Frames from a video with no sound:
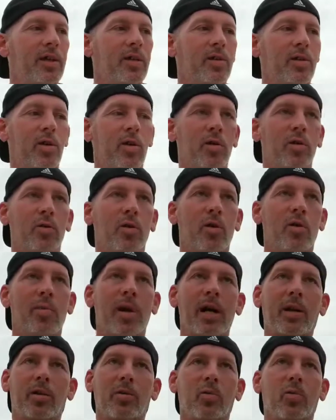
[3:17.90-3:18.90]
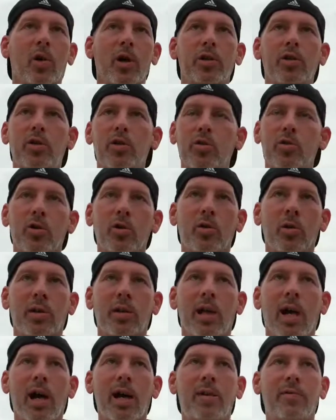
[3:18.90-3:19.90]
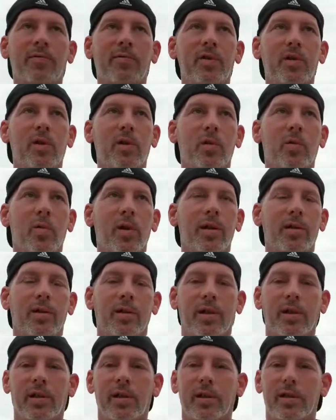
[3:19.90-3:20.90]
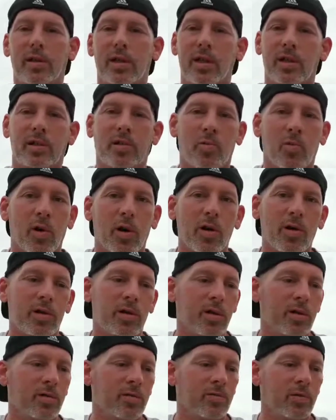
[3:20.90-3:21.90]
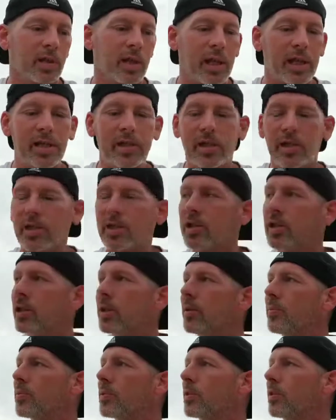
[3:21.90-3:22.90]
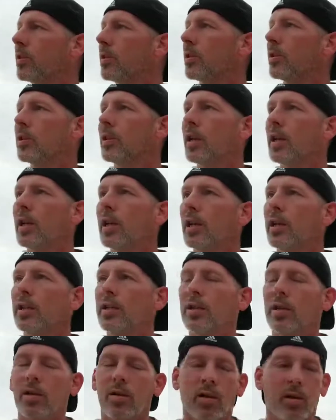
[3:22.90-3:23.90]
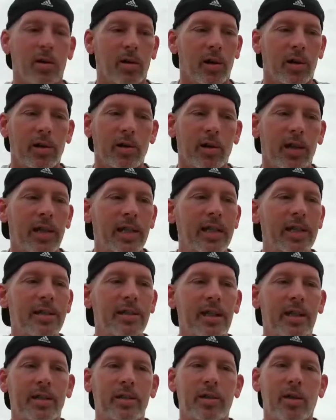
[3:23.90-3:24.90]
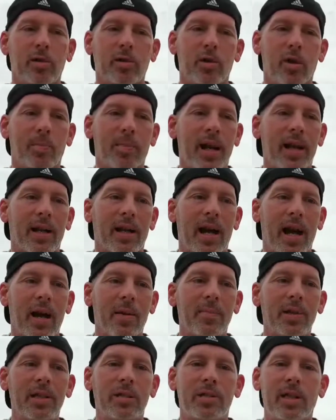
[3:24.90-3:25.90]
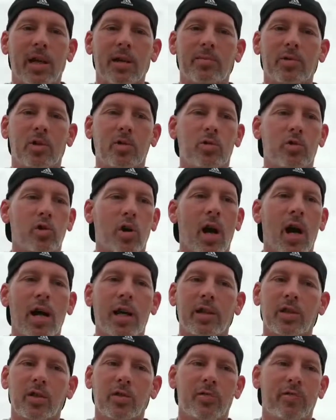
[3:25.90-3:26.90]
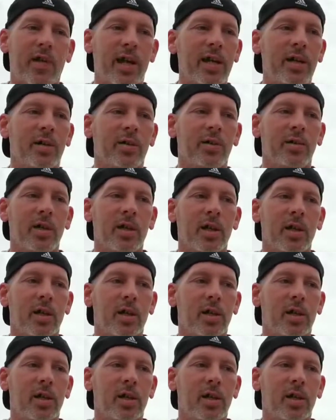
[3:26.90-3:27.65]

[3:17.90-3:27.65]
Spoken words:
no matter what you do in life, whether it's work or relationships or anything, no matter how many times you try and you fail,